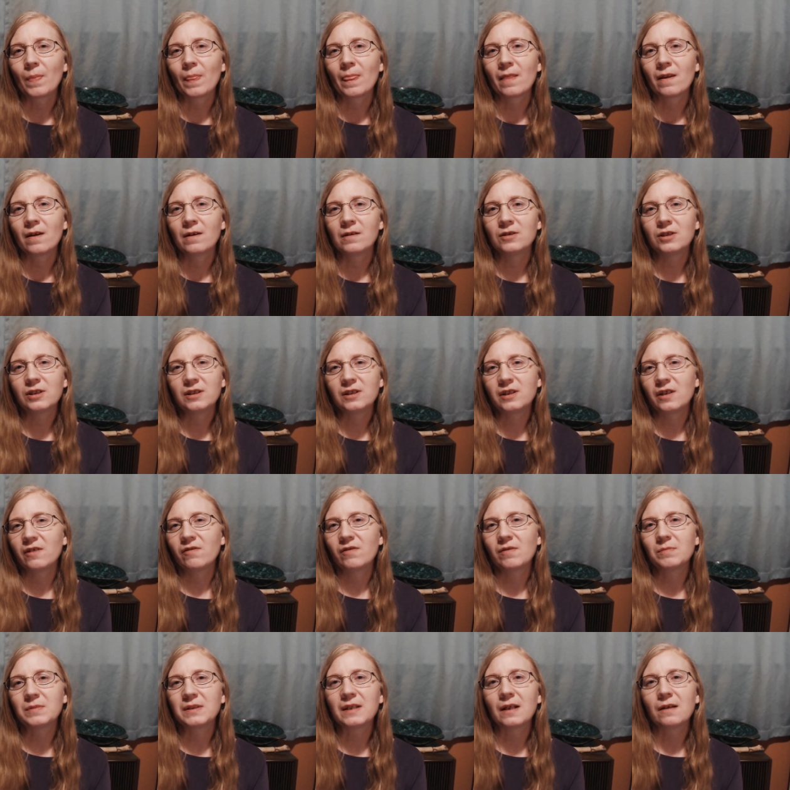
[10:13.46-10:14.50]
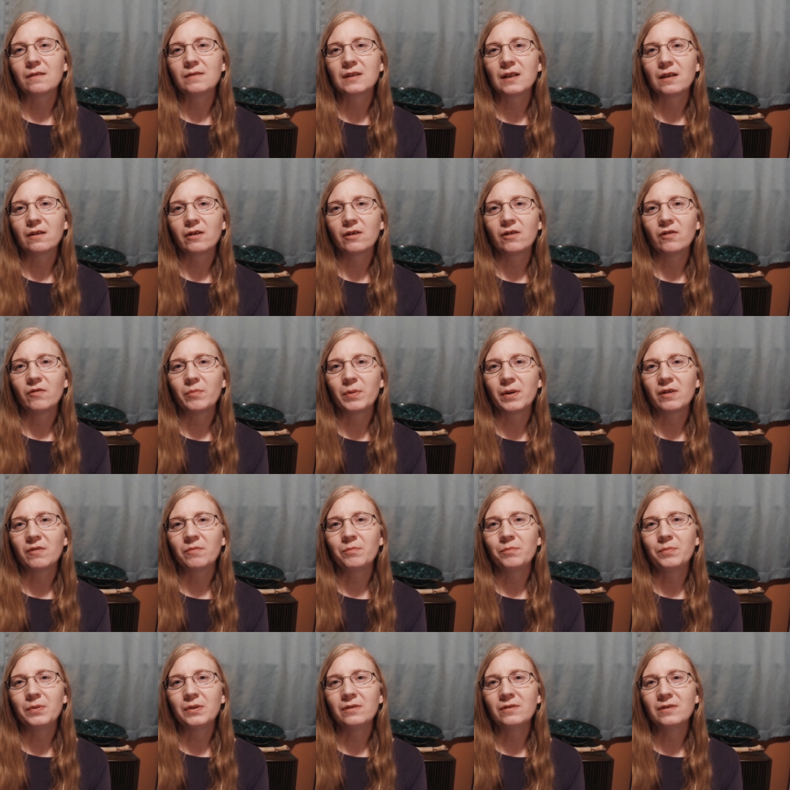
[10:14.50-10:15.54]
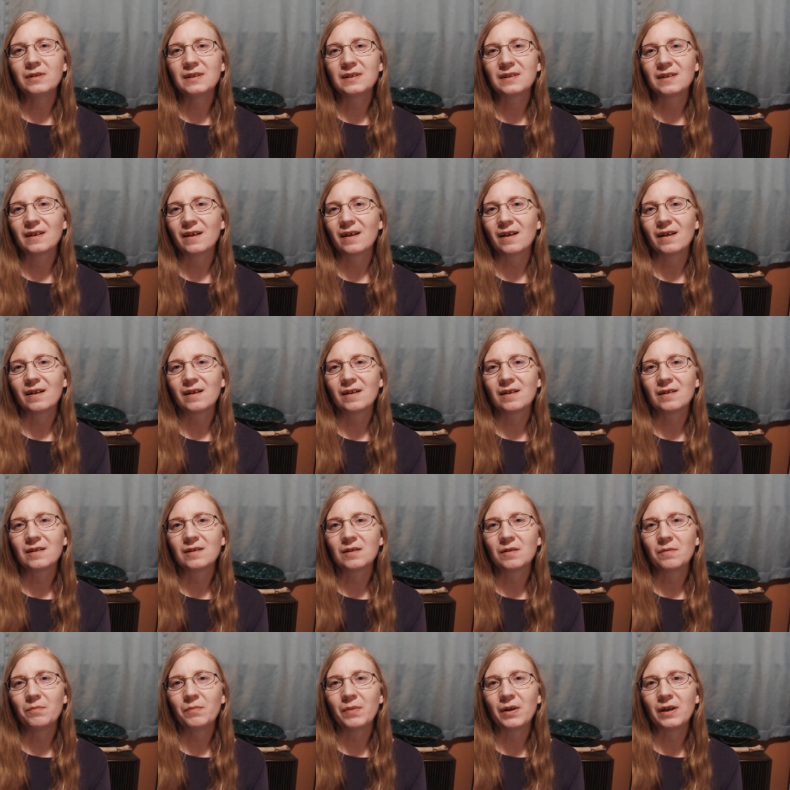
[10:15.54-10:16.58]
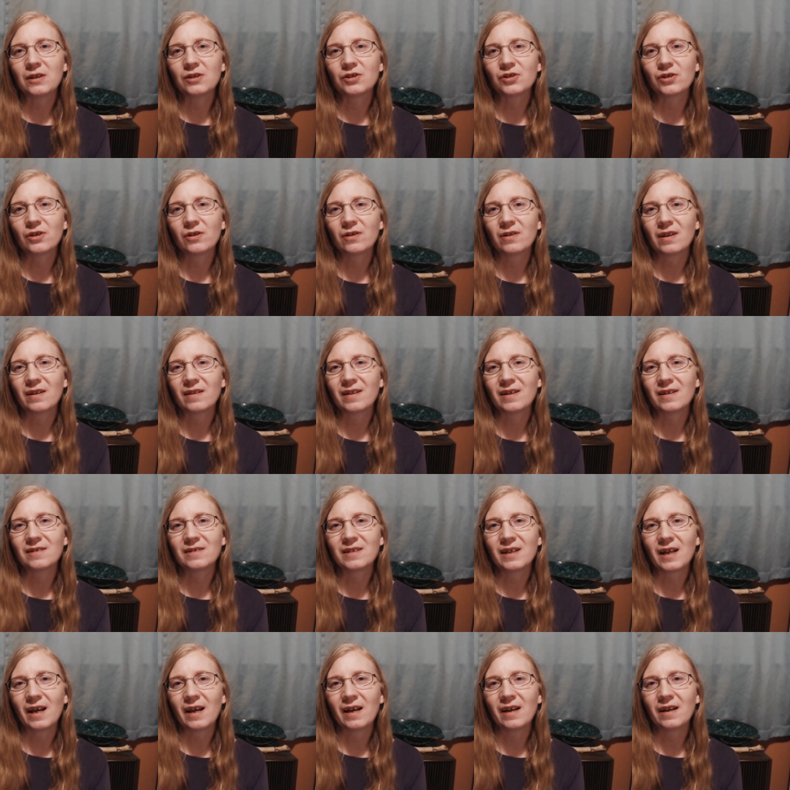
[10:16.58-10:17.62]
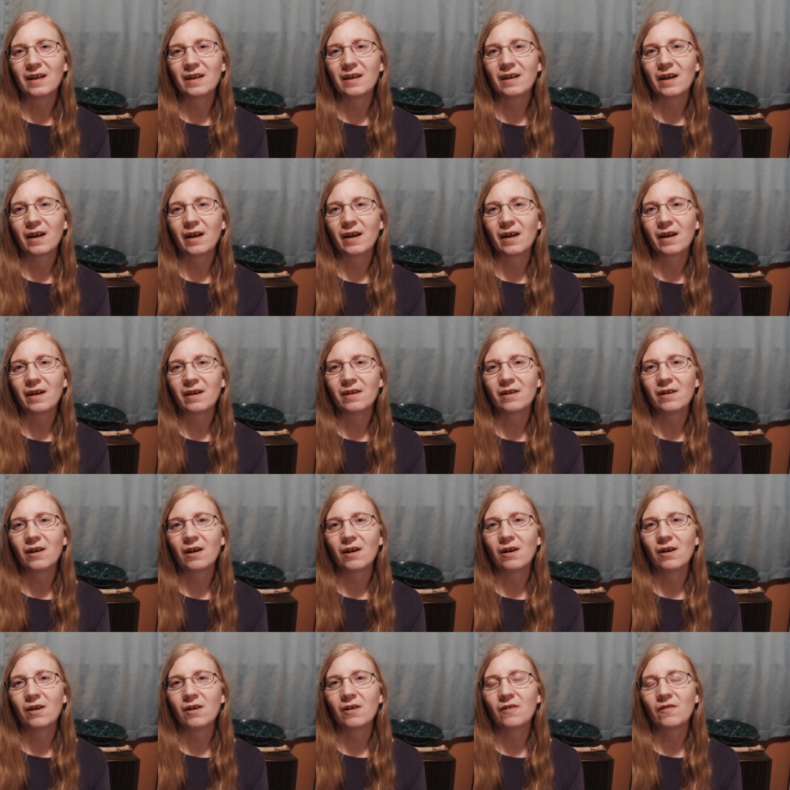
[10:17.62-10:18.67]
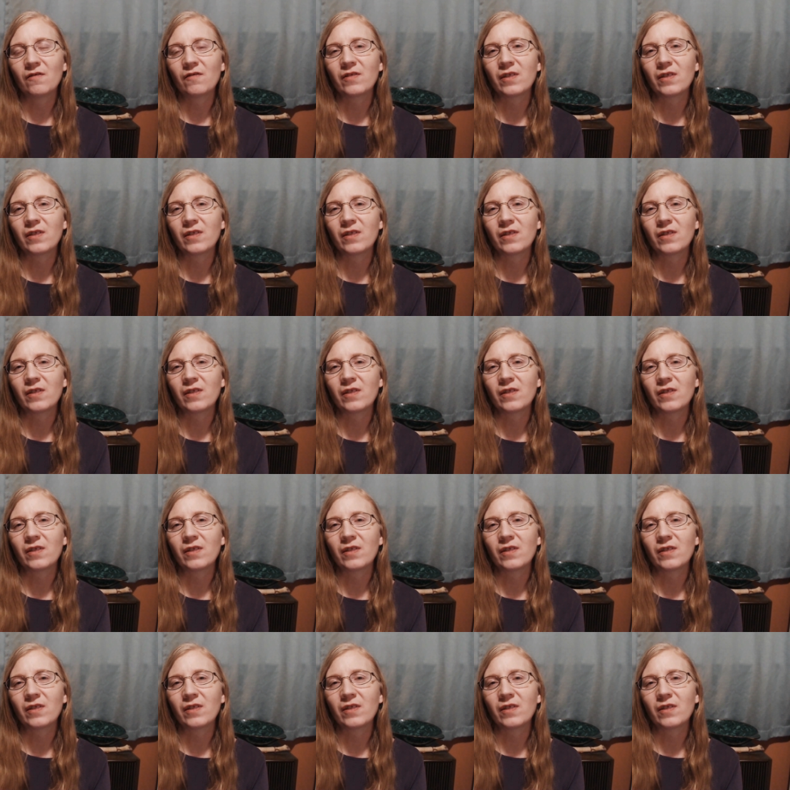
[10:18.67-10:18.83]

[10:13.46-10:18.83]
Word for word: just give themselves a little bit of boost and make sure that they're taking care of